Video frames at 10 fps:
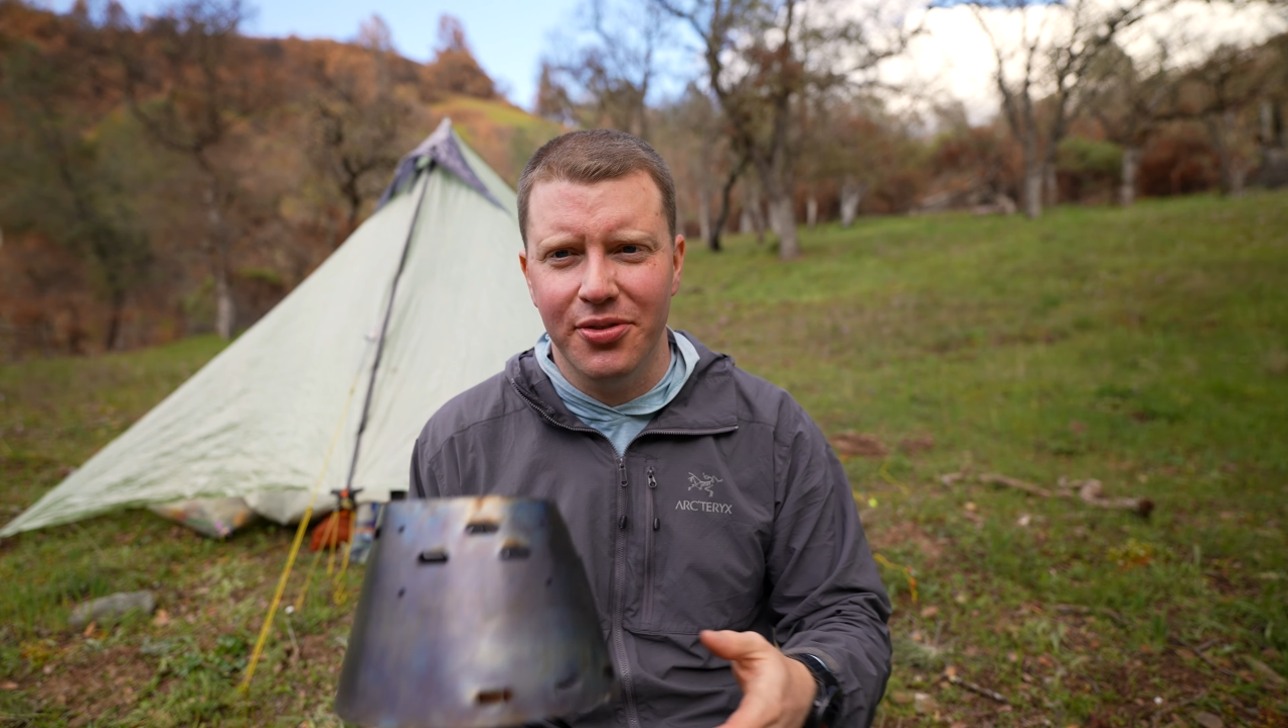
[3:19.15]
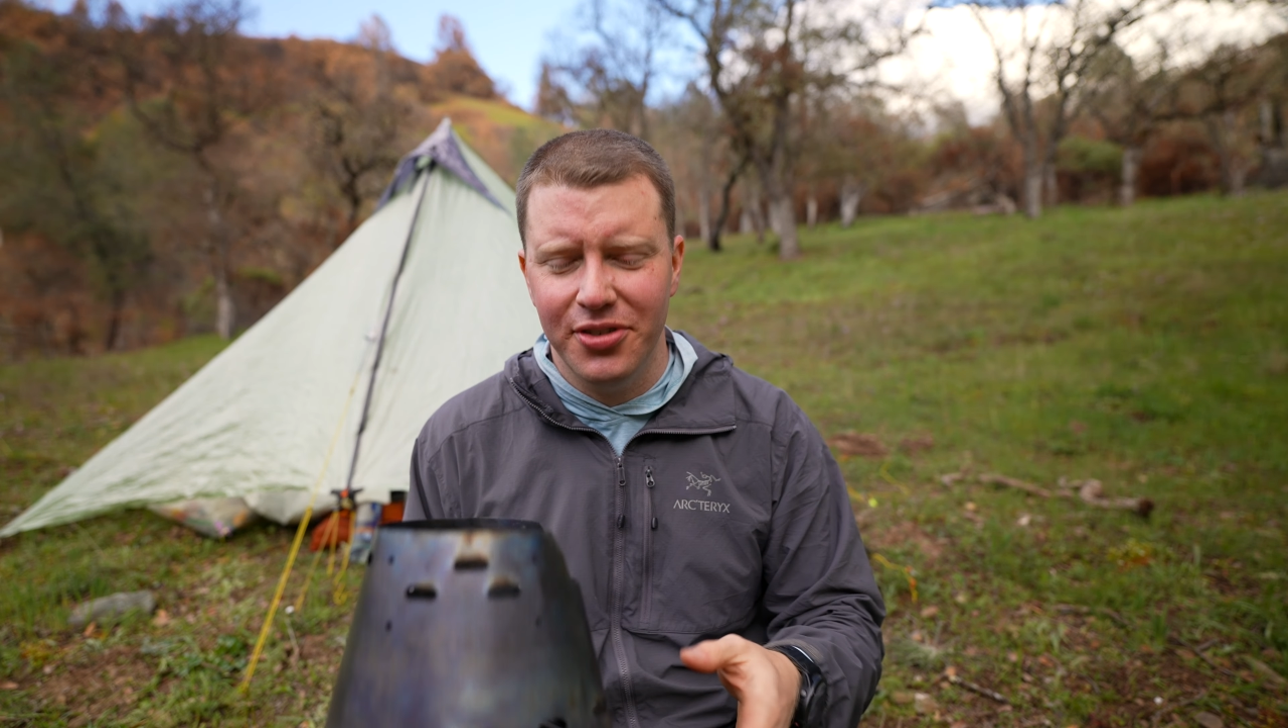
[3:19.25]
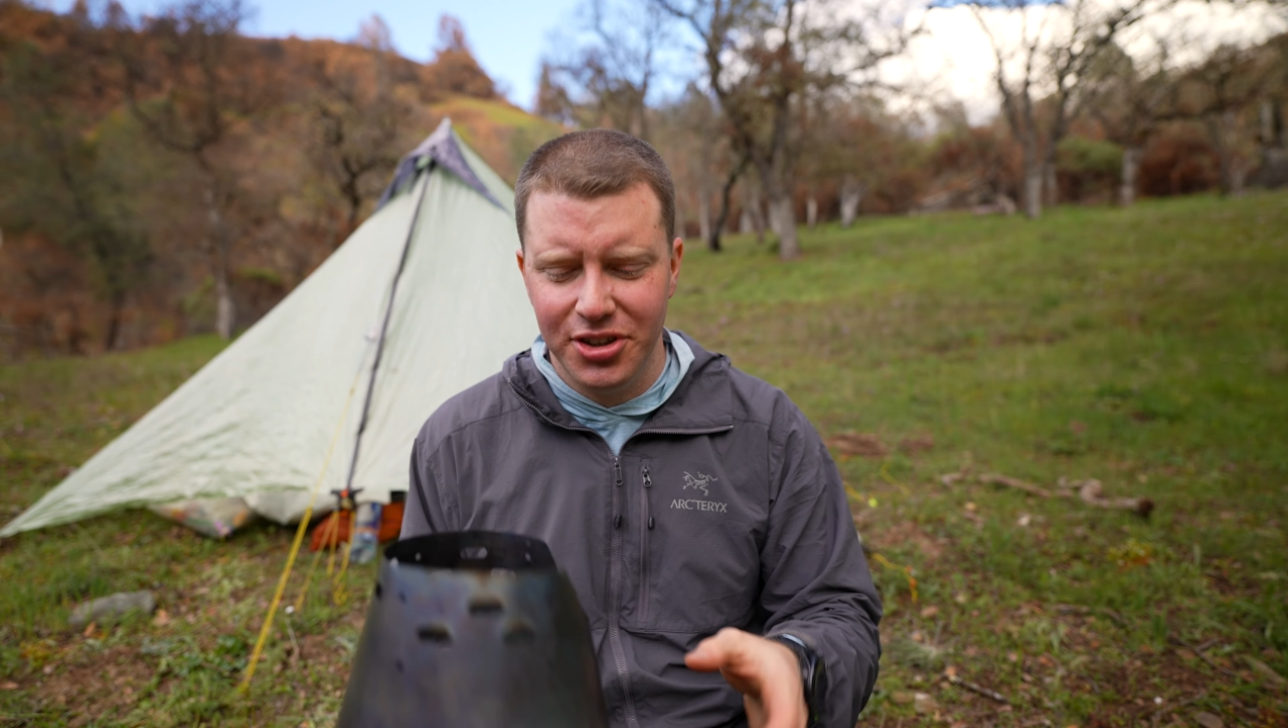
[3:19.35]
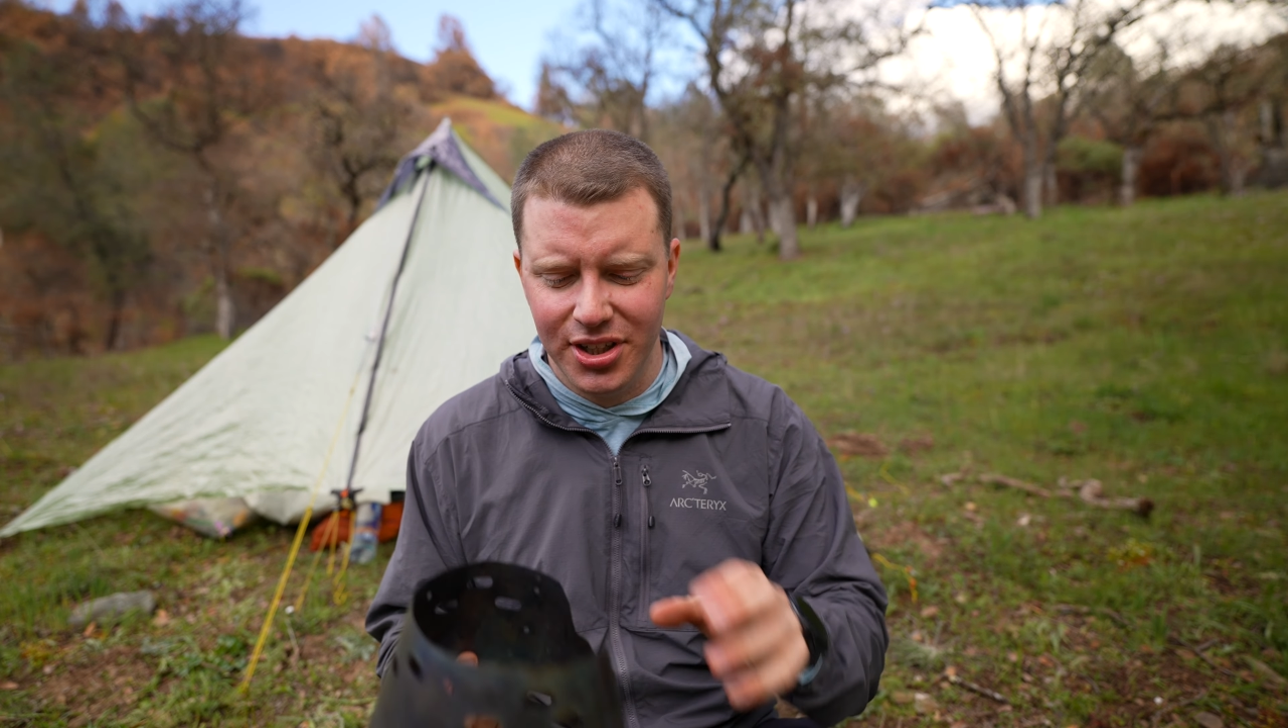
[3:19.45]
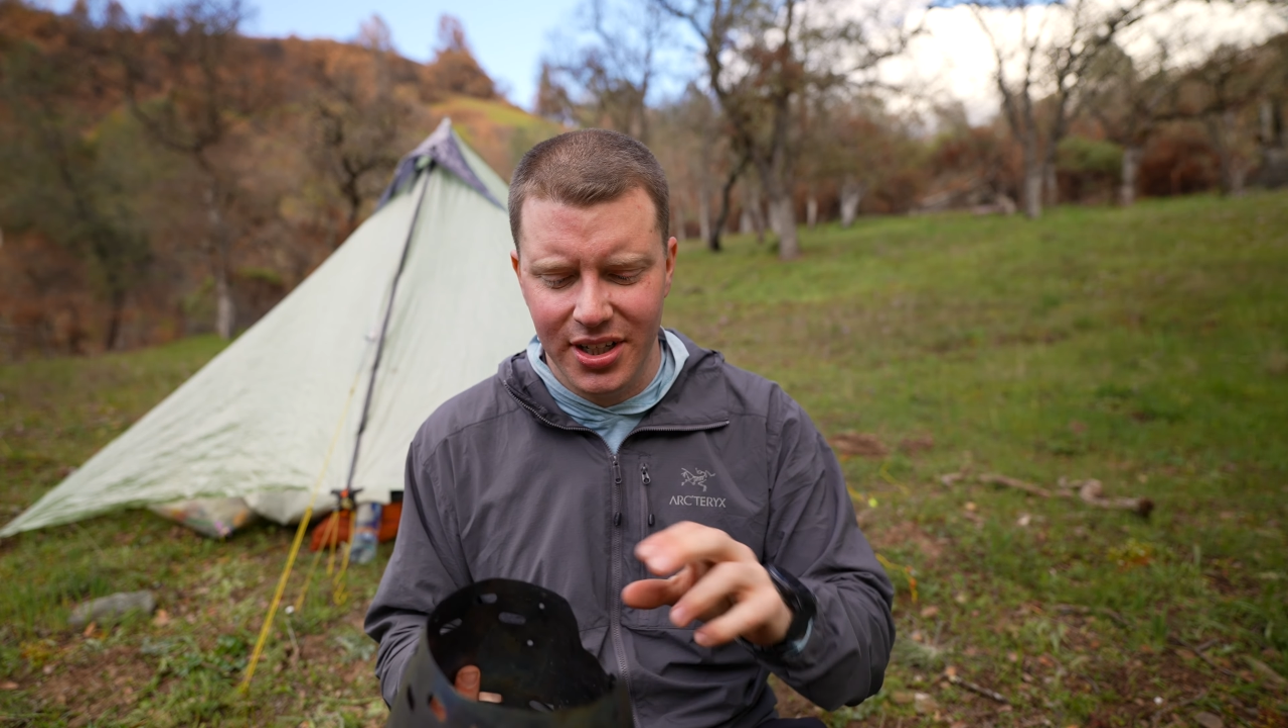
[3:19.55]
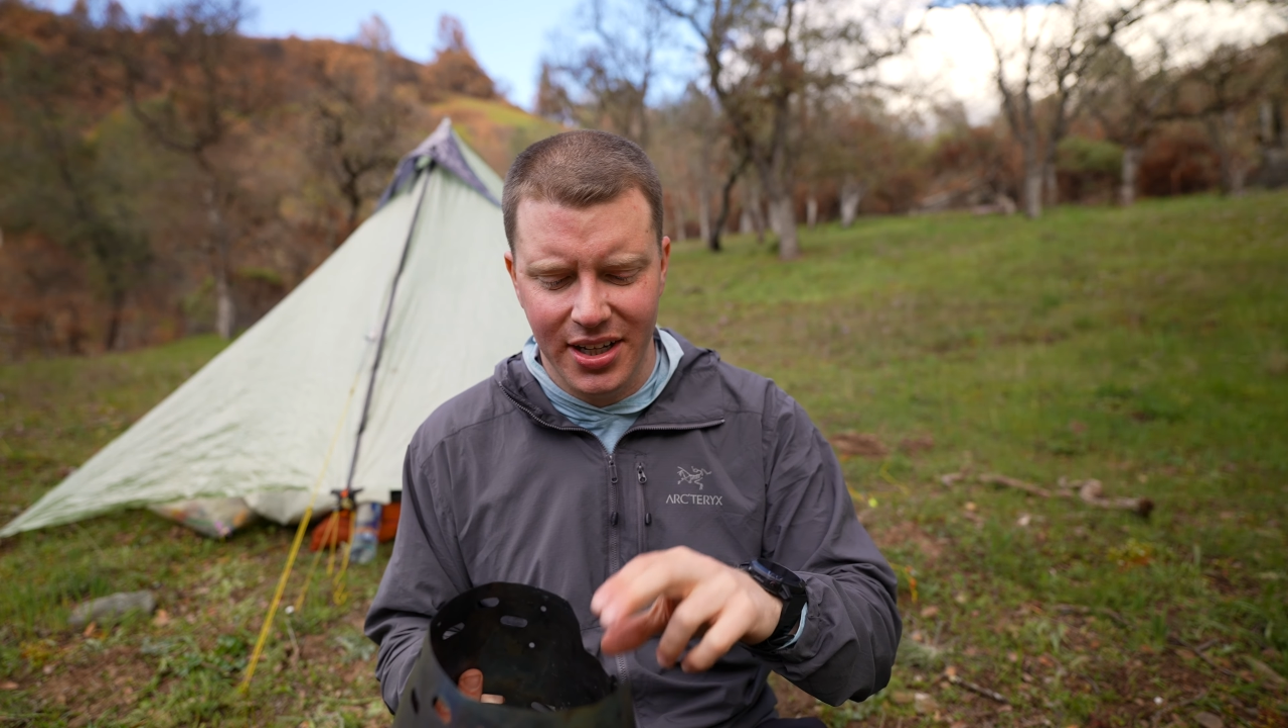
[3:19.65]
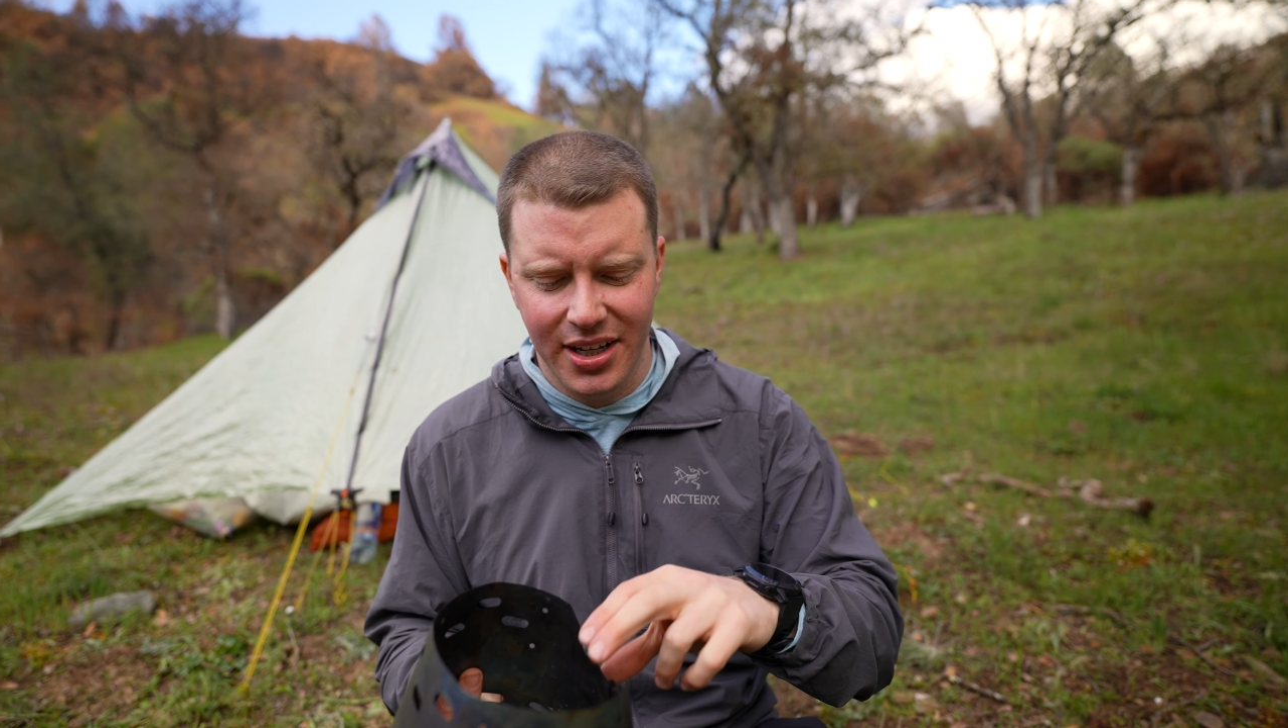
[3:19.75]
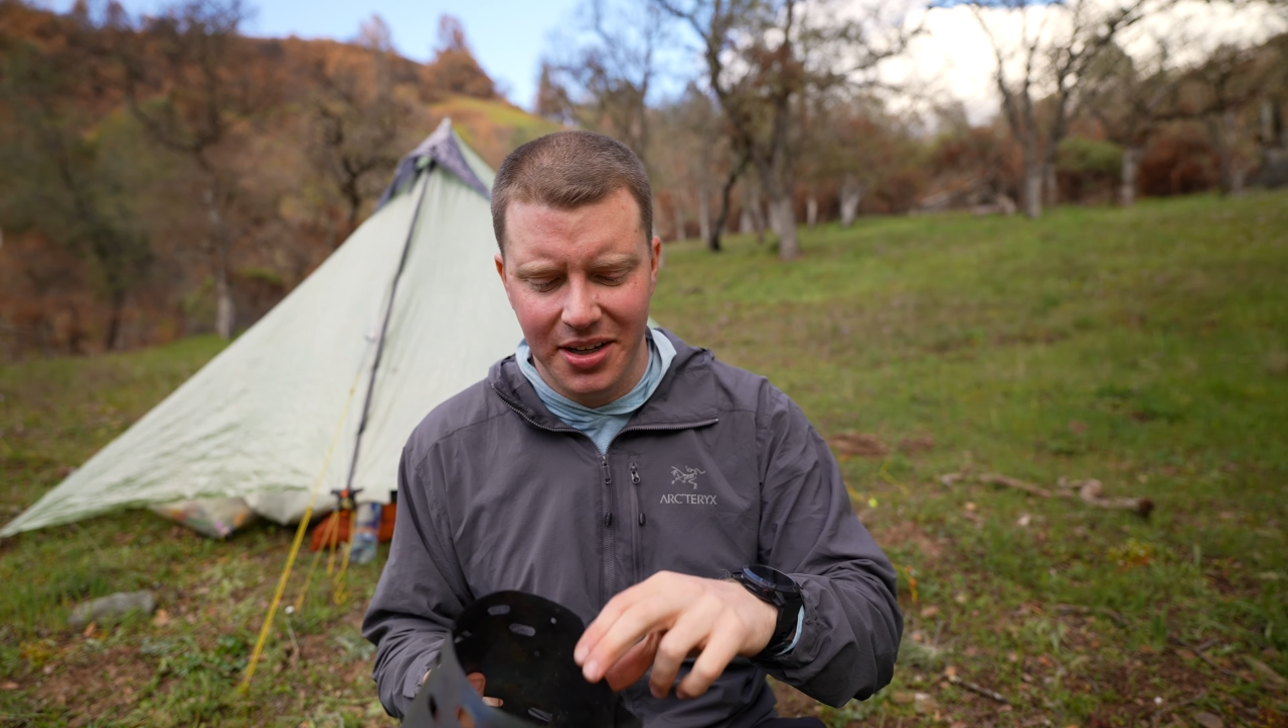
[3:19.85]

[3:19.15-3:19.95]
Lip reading: efficient.